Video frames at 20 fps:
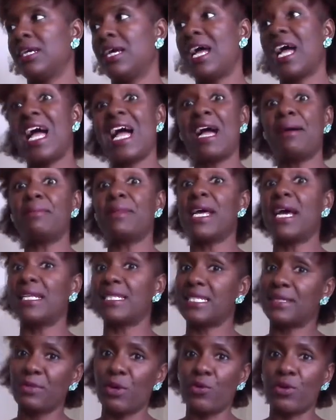I'm not
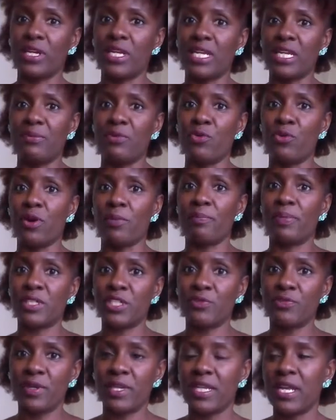smoking anymore, but
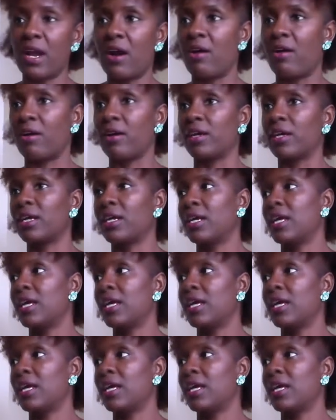you really are.